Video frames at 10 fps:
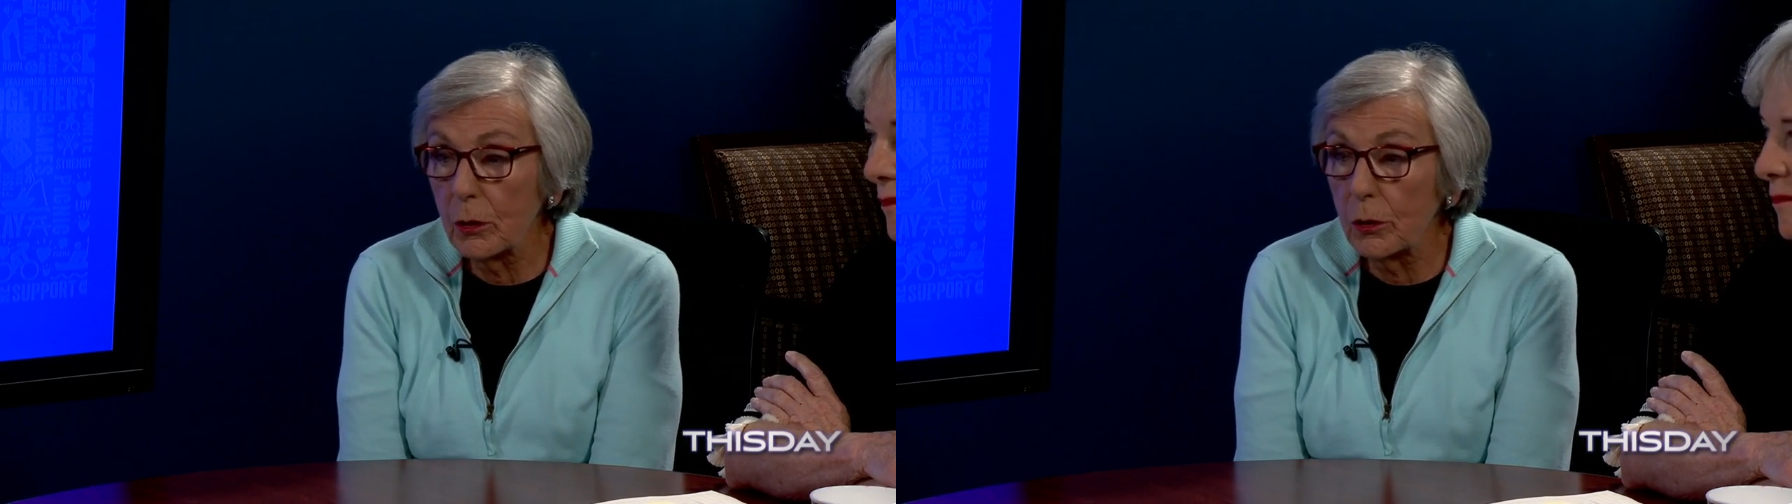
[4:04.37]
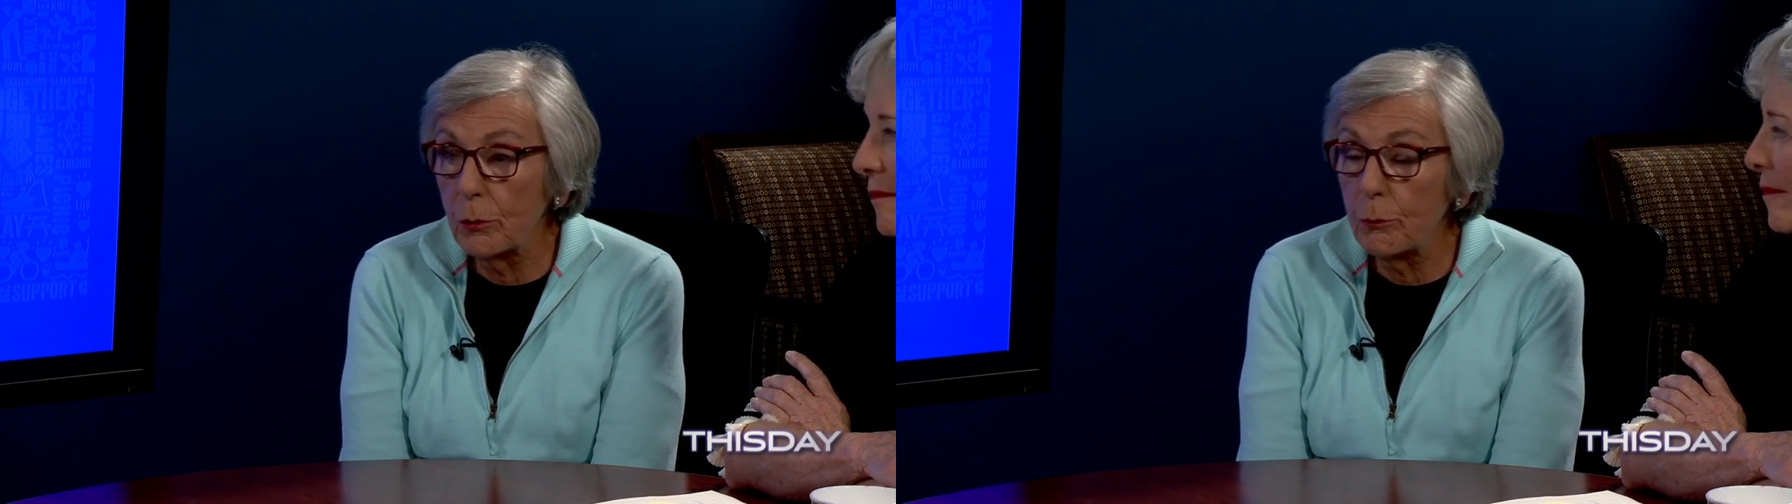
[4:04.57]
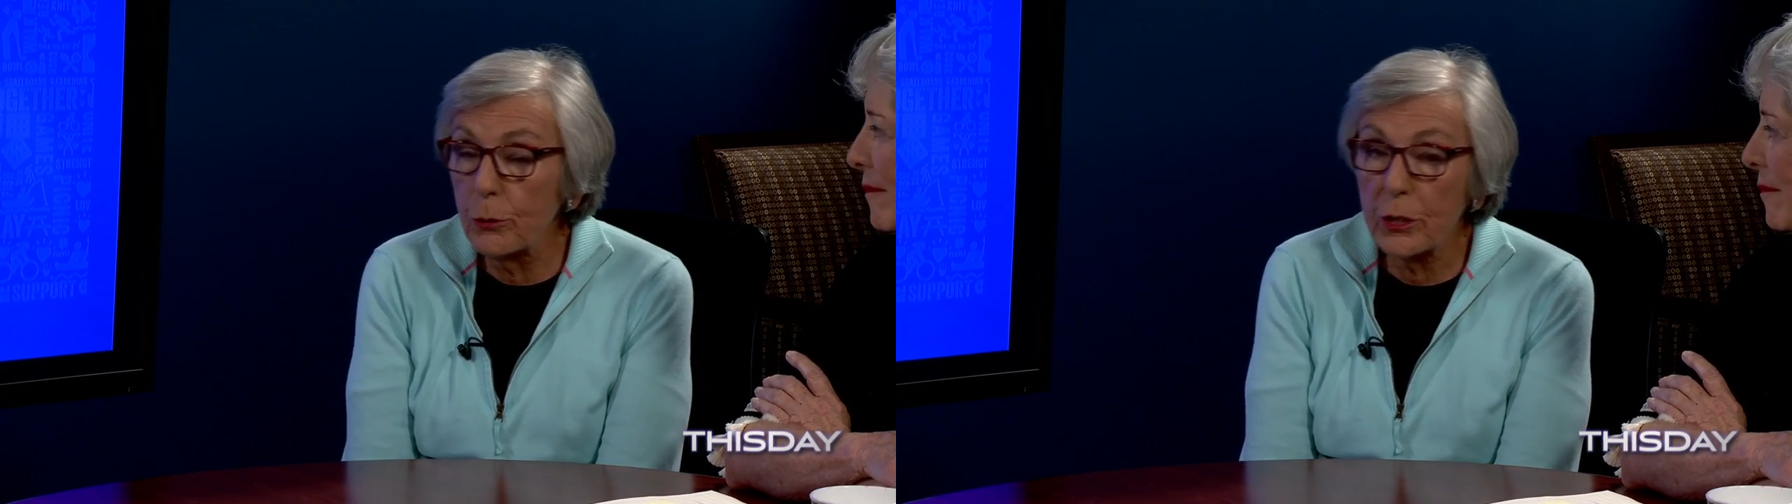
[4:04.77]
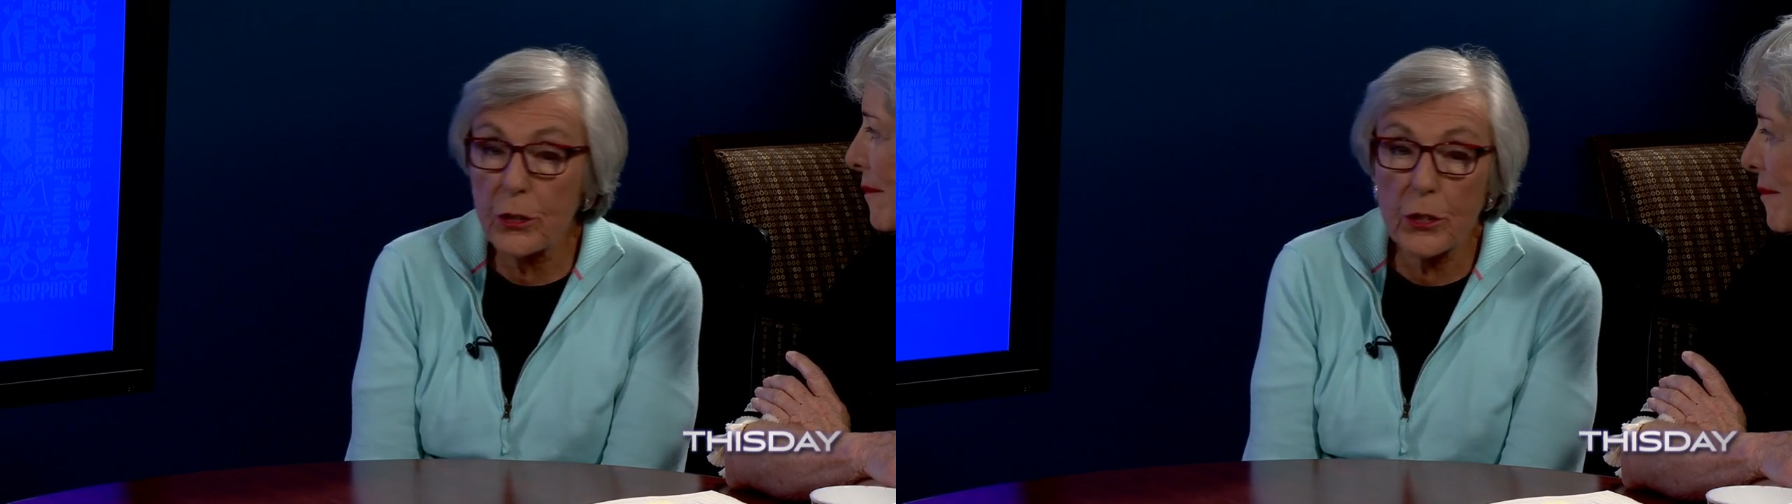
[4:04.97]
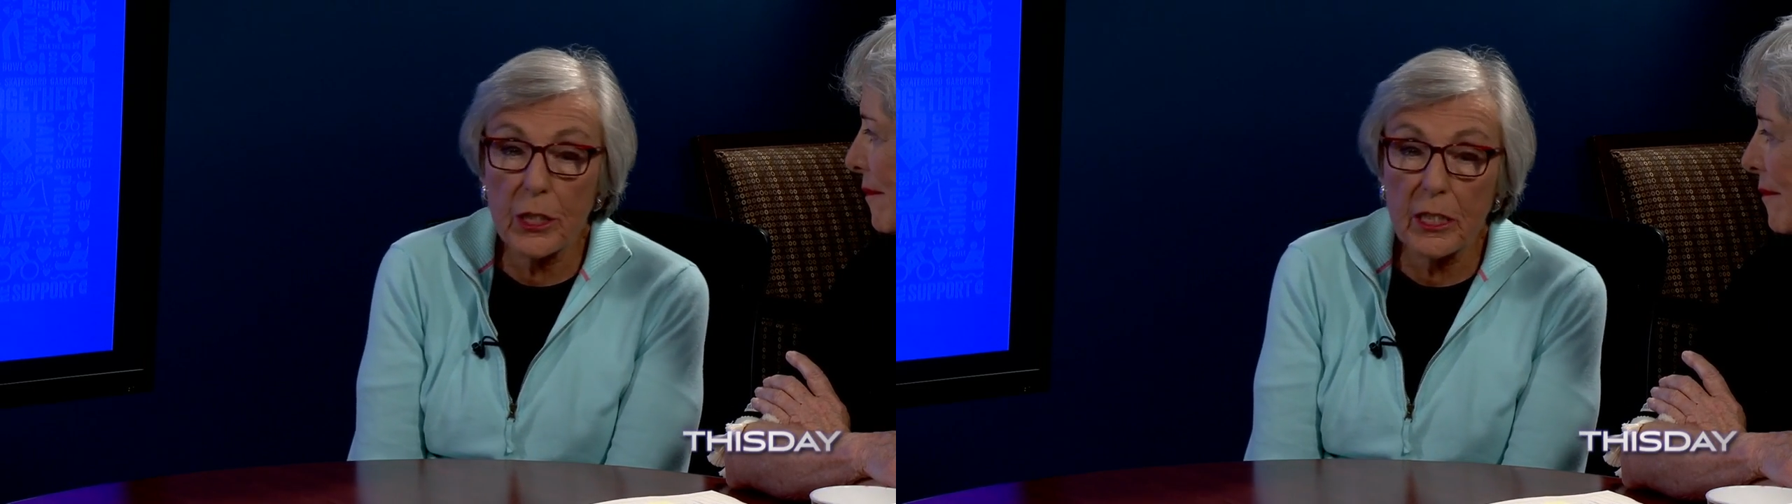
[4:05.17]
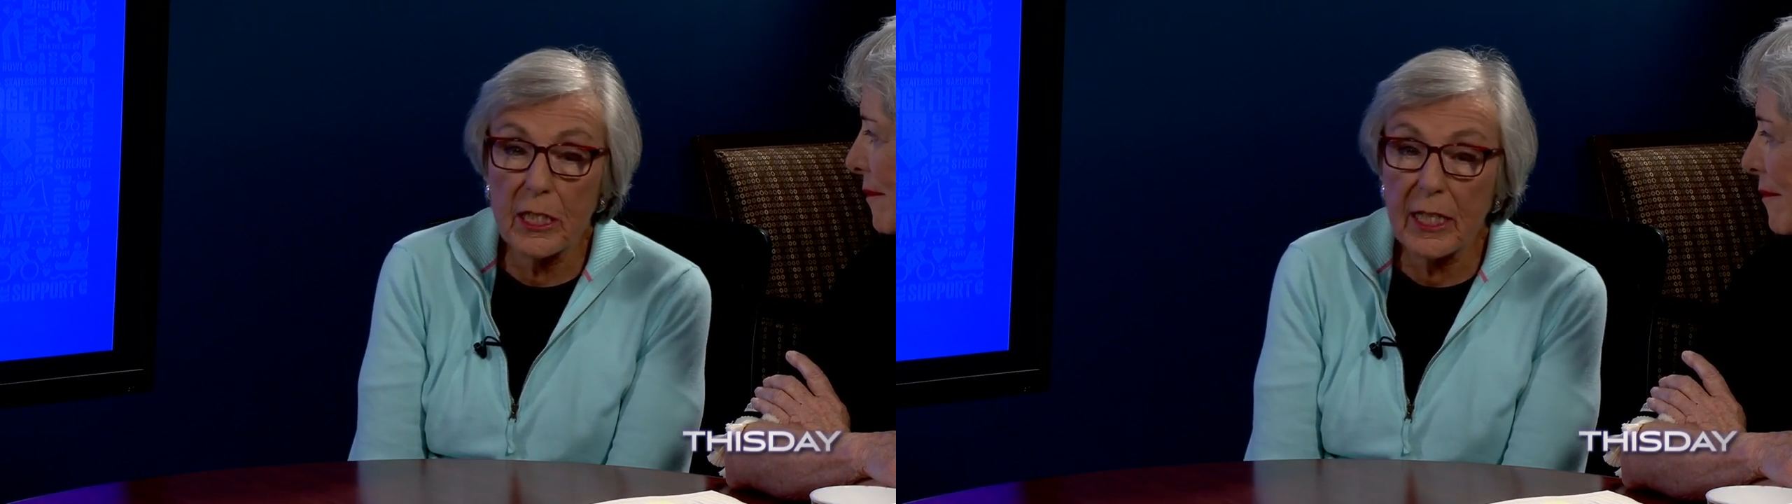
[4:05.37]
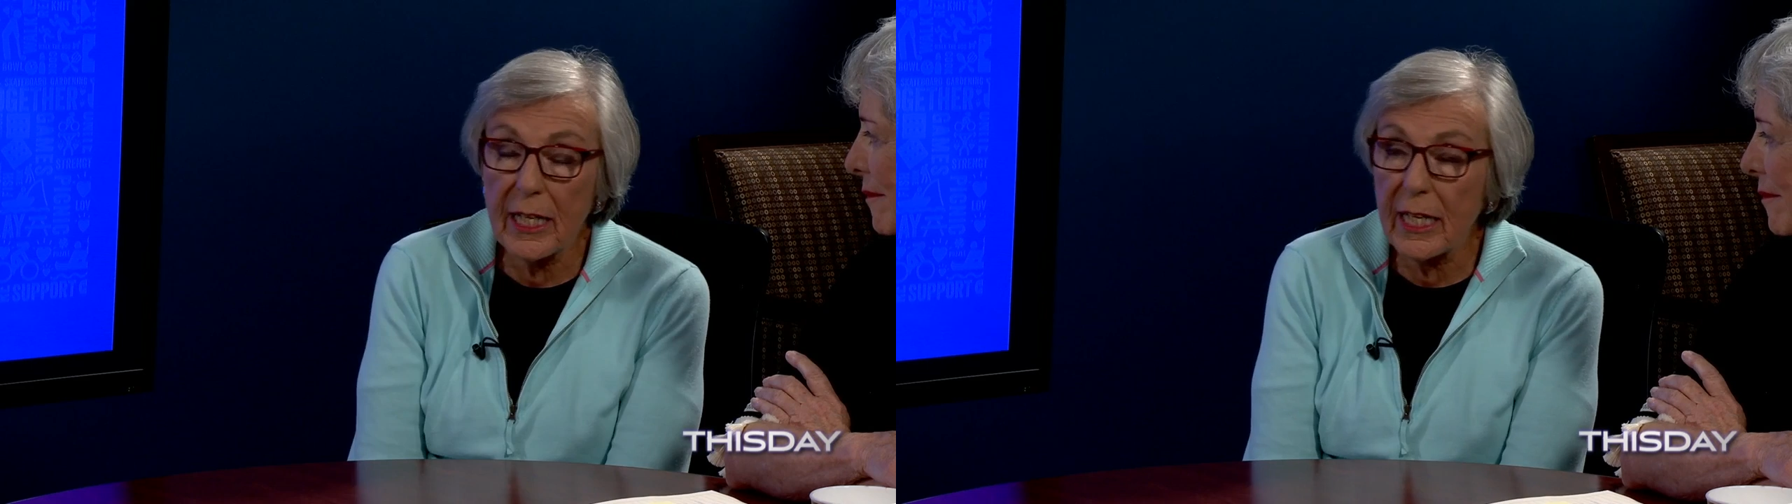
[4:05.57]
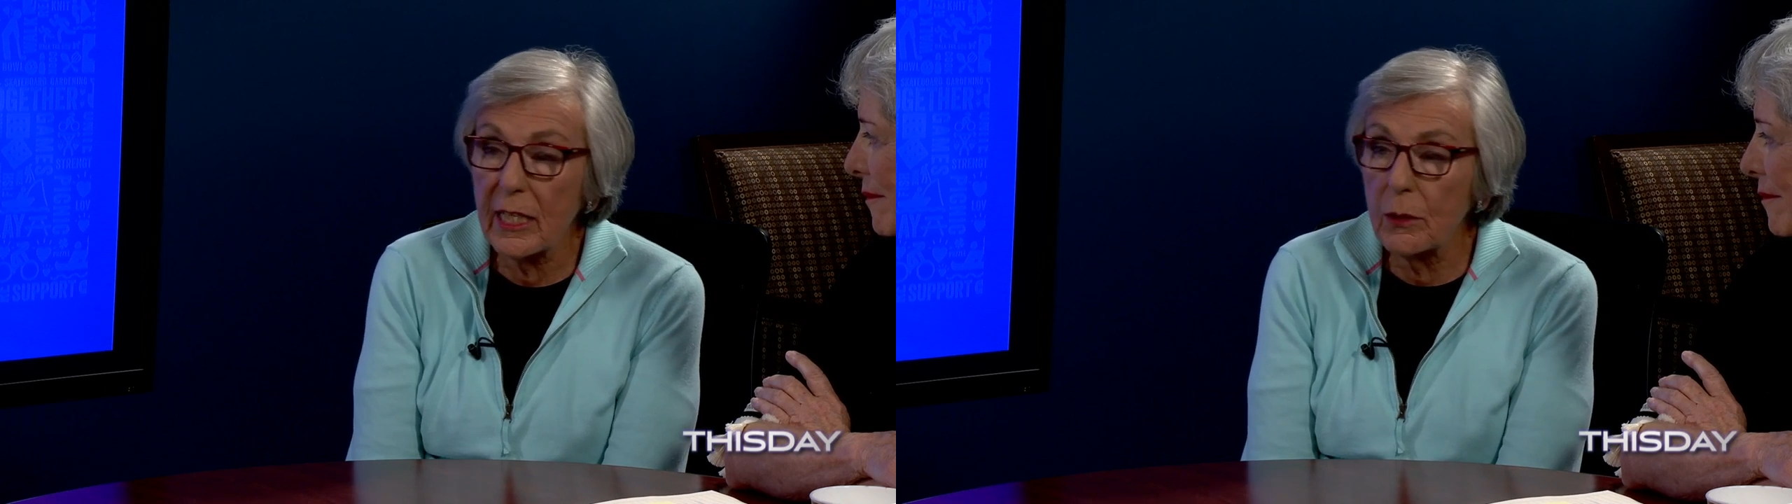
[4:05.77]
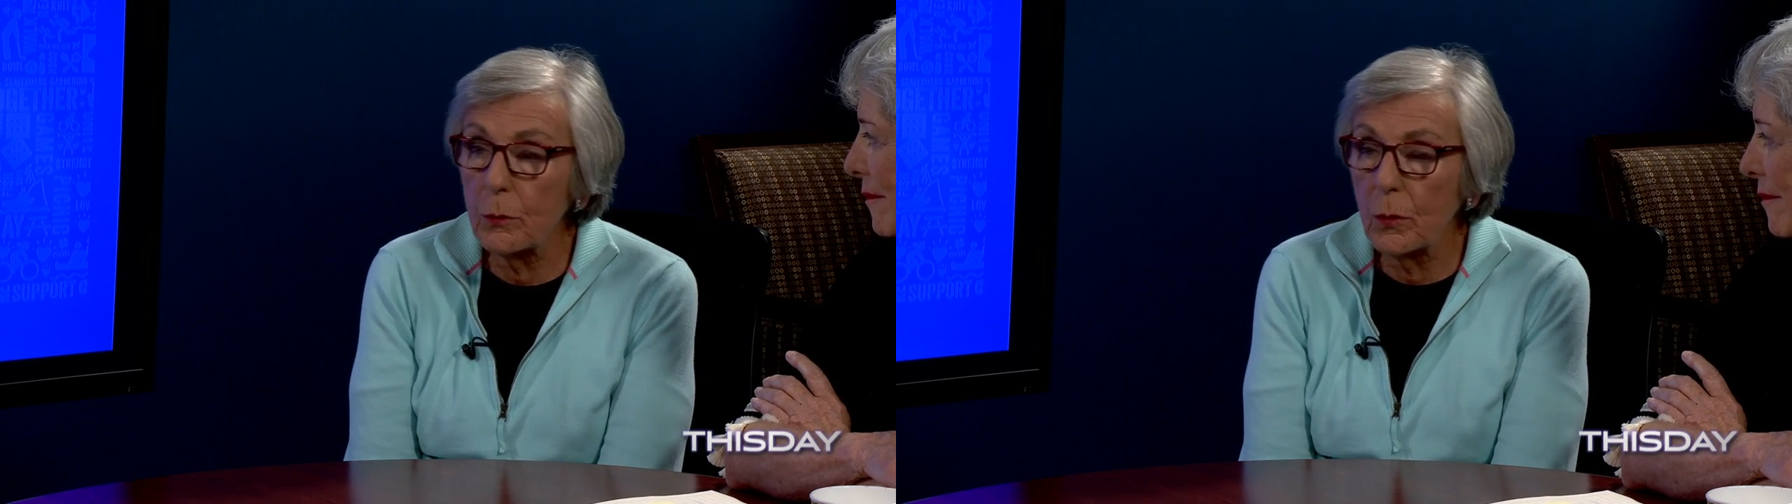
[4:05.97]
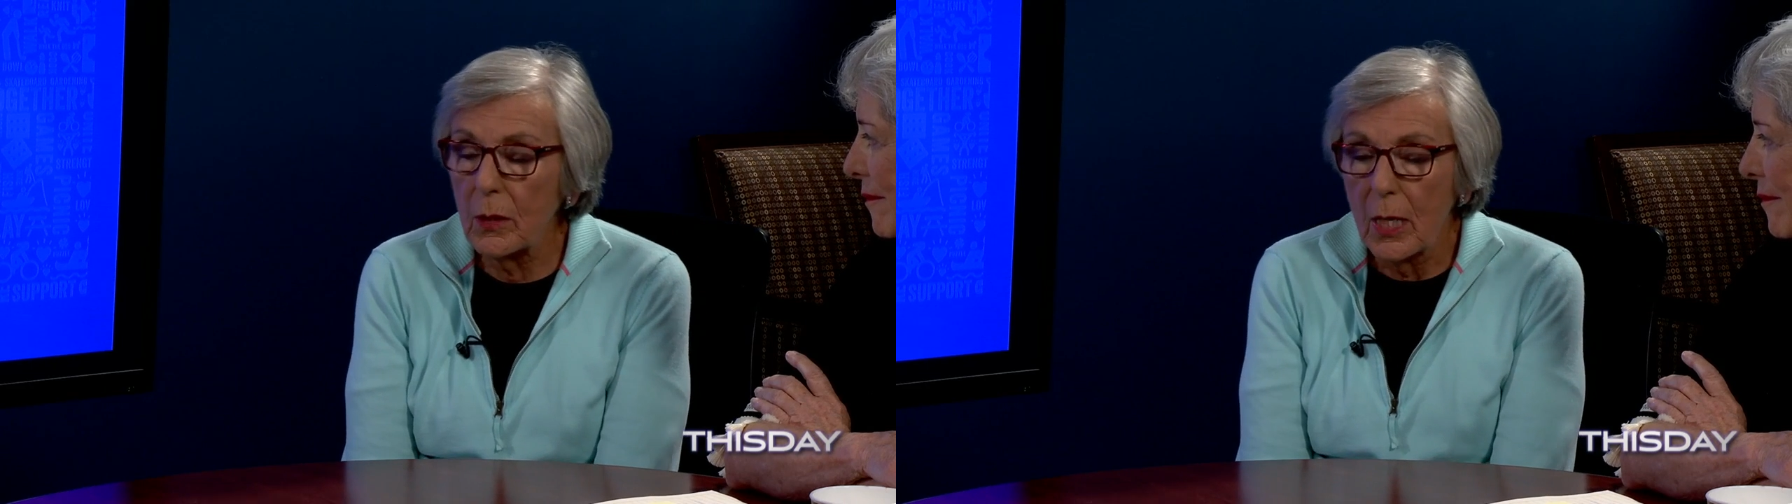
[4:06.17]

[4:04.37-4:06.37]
Learn Bridge in a Day, and